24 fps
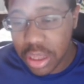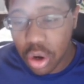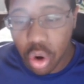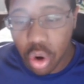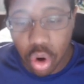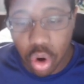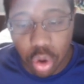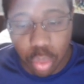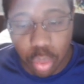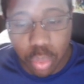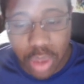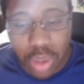
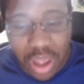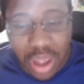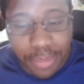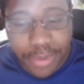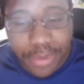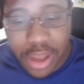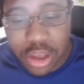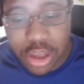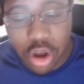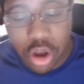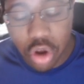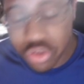or
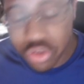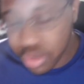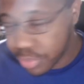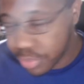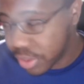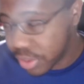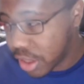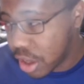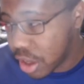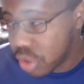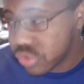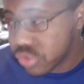FBI call
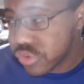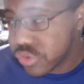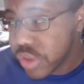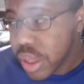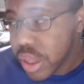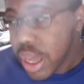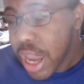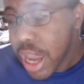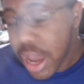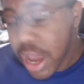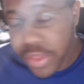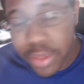something else,
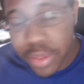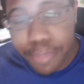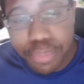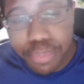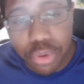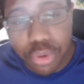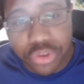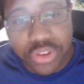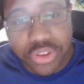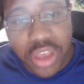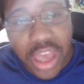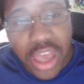and then
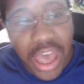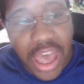put